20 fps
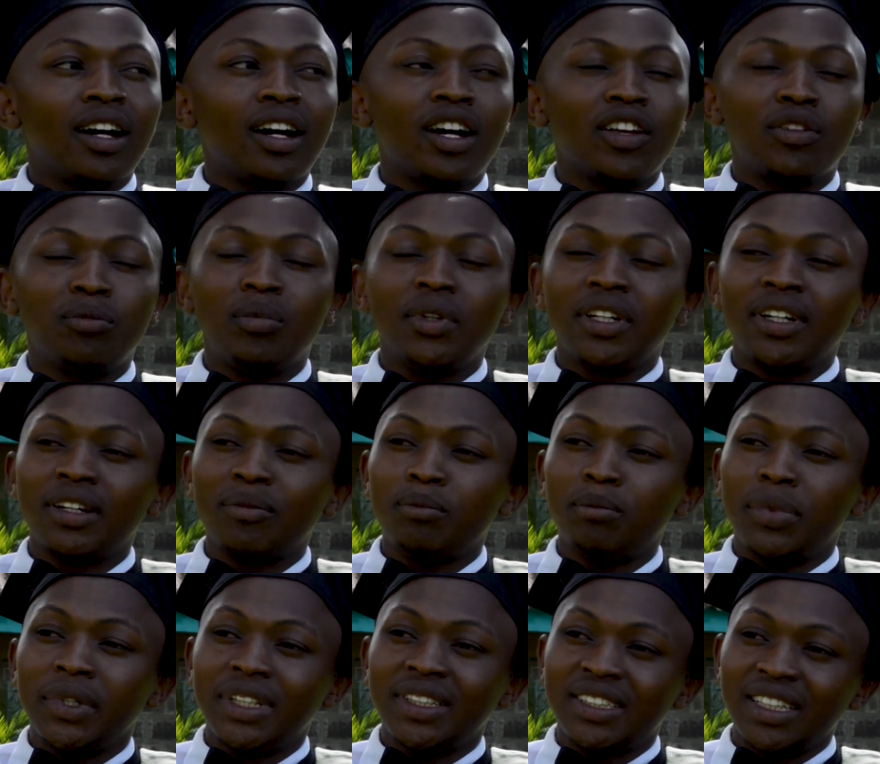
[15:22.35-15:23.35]
has been a
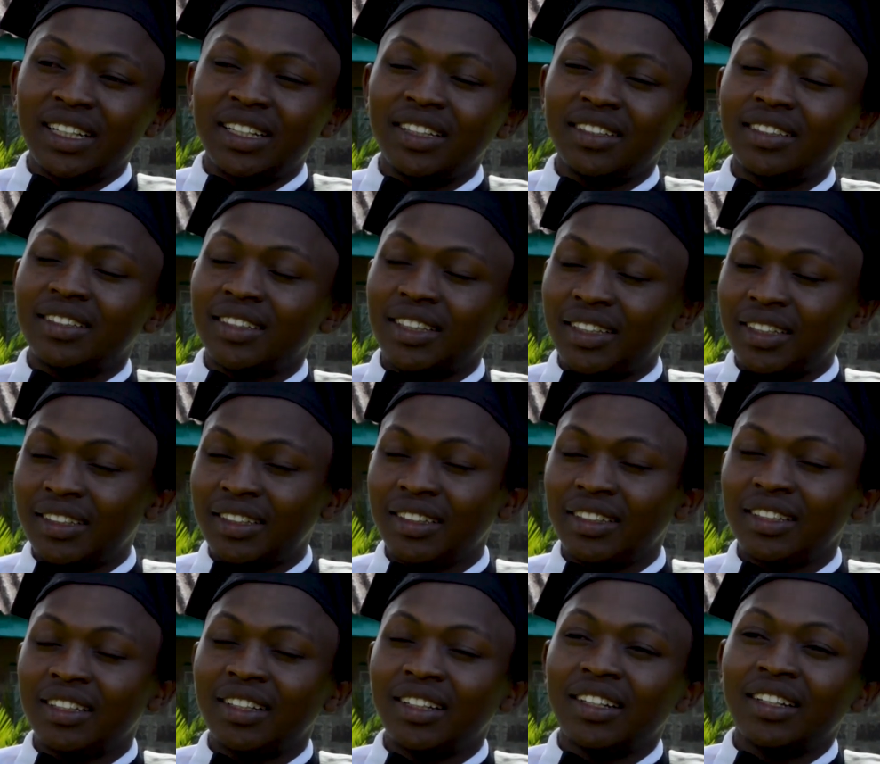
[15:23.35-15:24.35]
big challenge there,
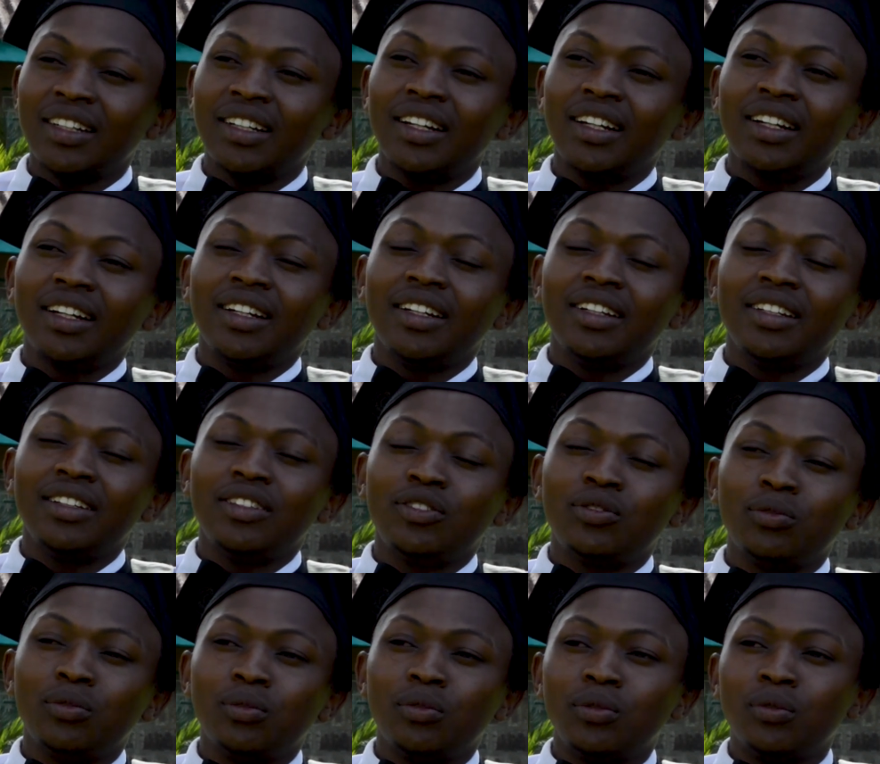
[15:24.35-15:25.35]
and I
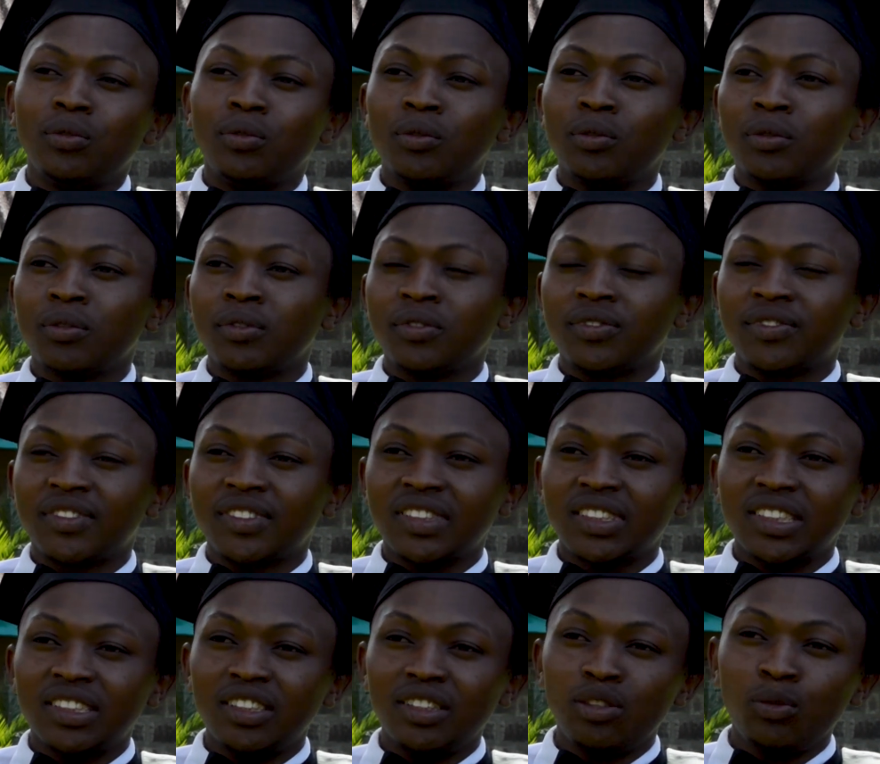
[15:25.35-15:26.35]
need to
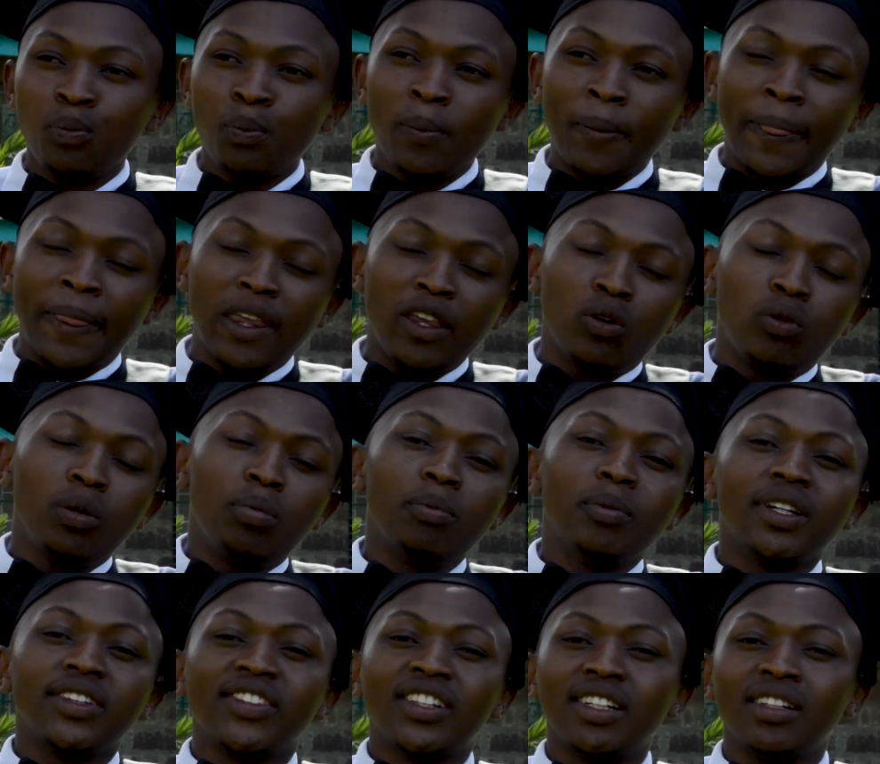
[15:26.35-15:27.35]
equip
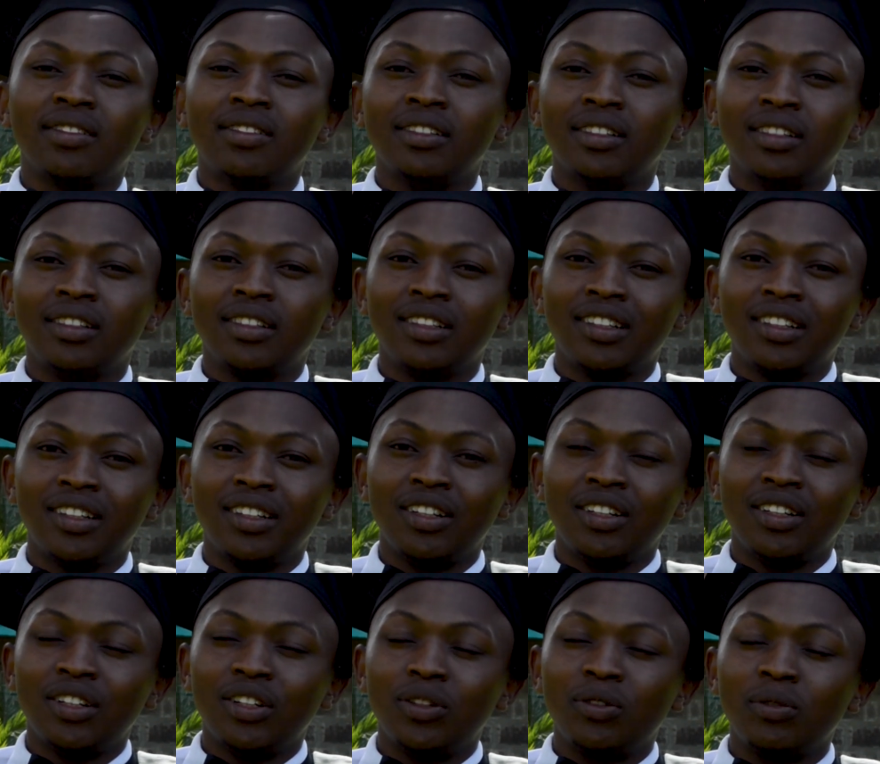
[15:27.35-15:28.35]
myself
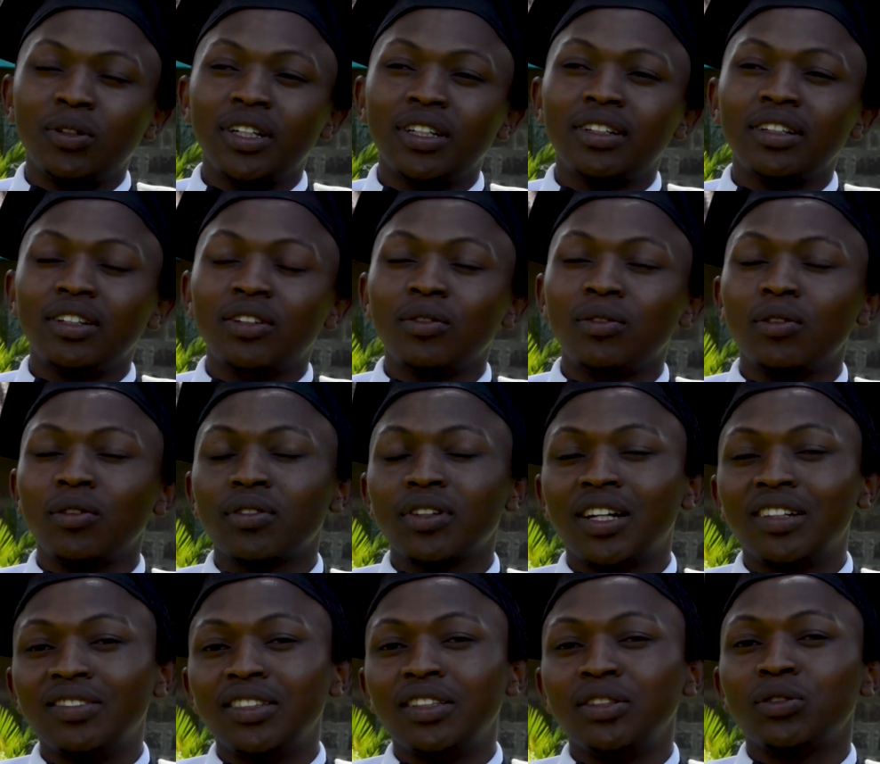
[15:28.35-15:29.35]
to get into those
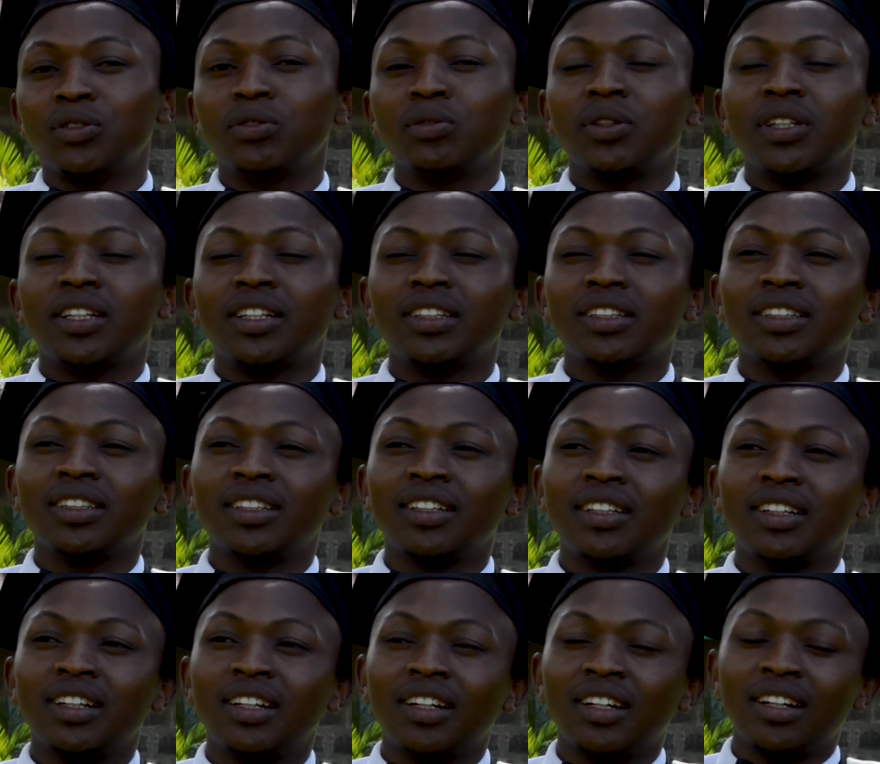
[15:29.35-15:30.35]
avenues where
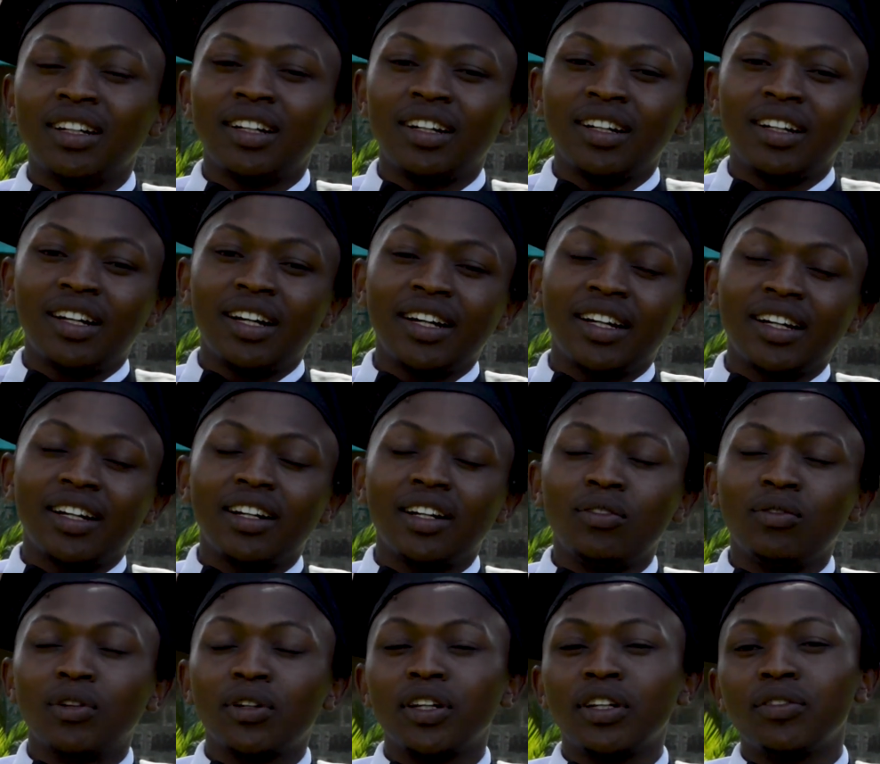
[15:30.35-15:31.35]
I can
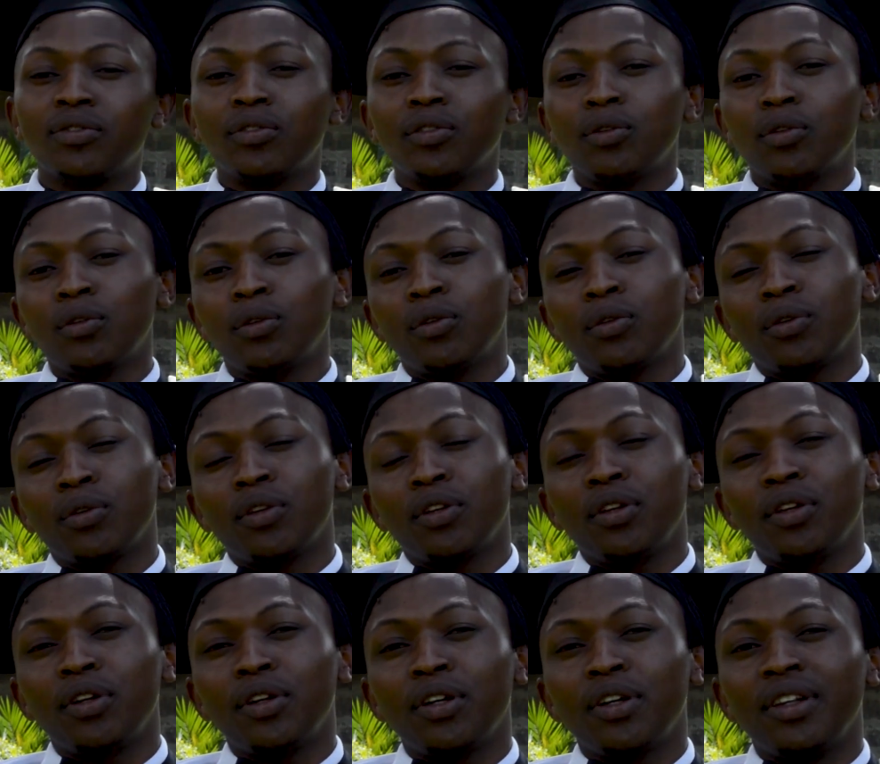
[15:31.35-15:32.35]
advocate for
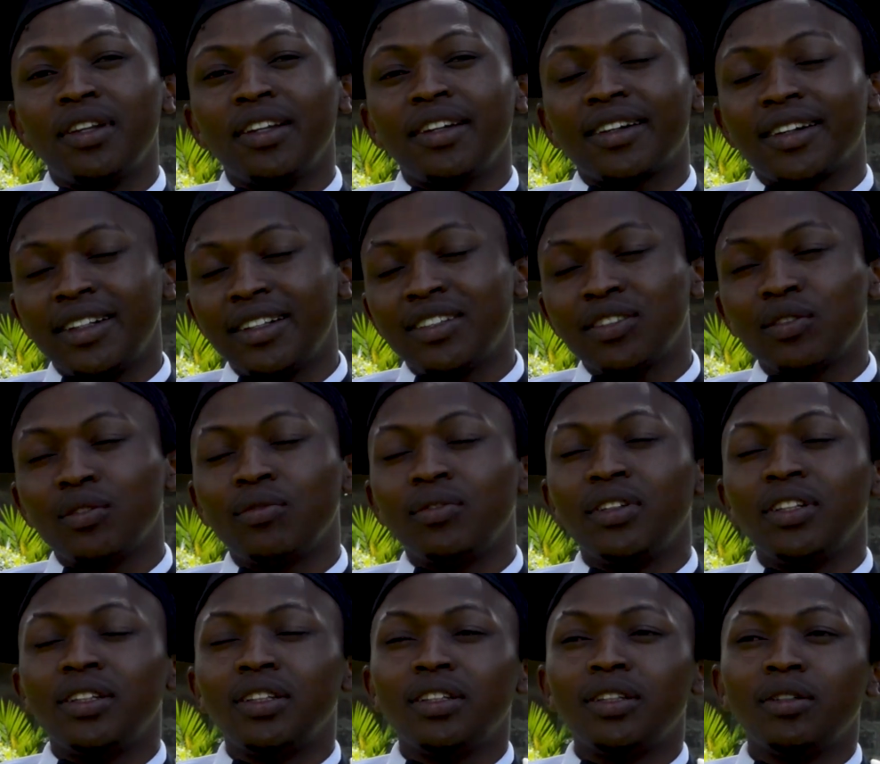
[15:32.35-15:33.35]
the rights
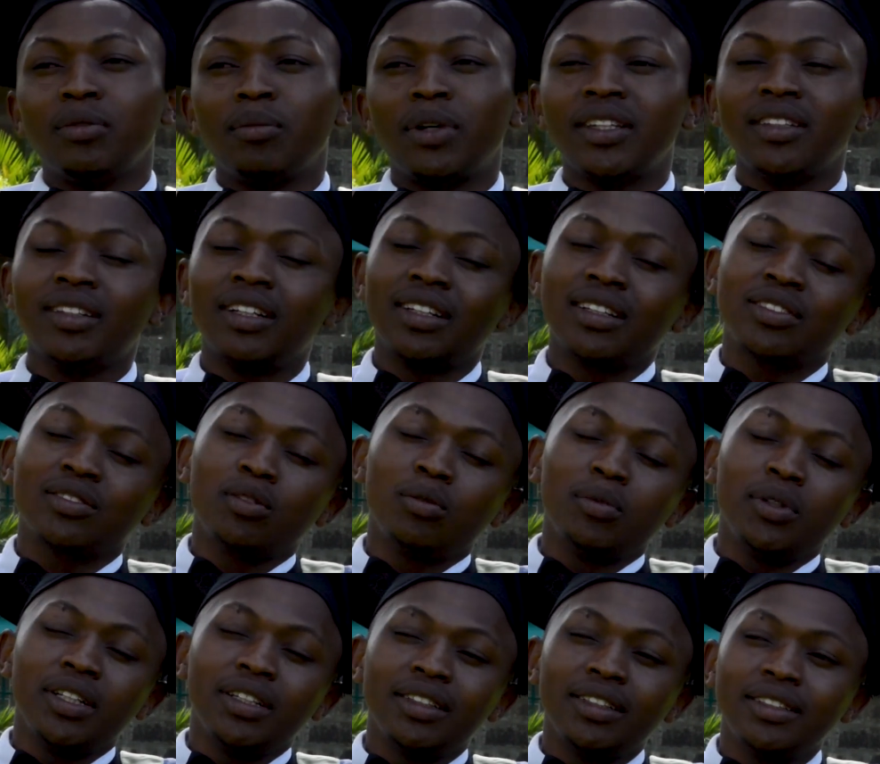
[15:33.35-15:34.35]
of the marginalized
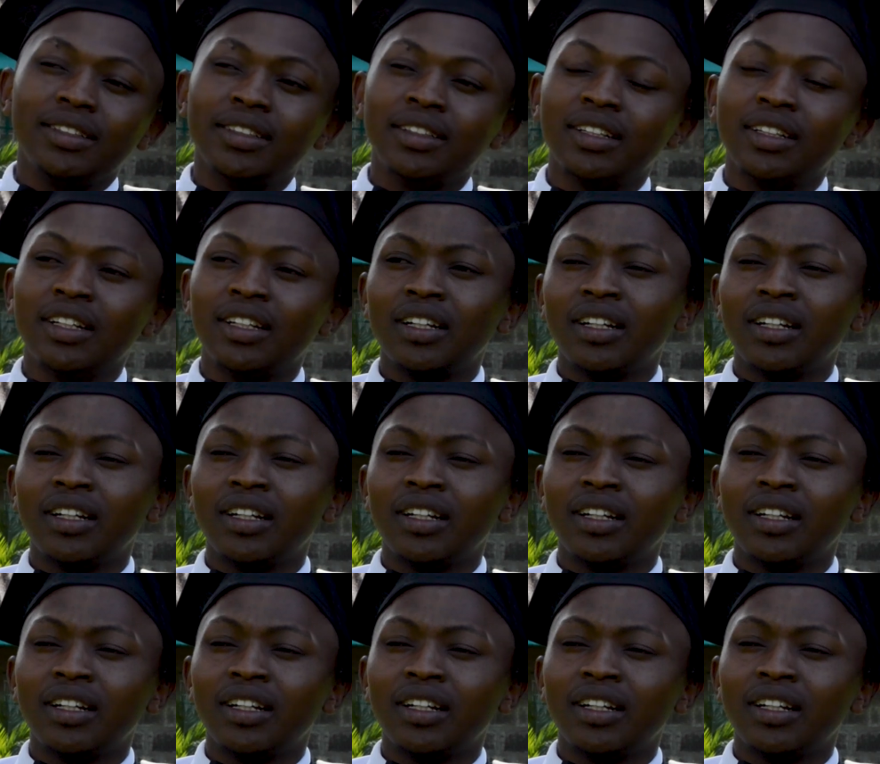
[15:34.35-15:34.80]
communities.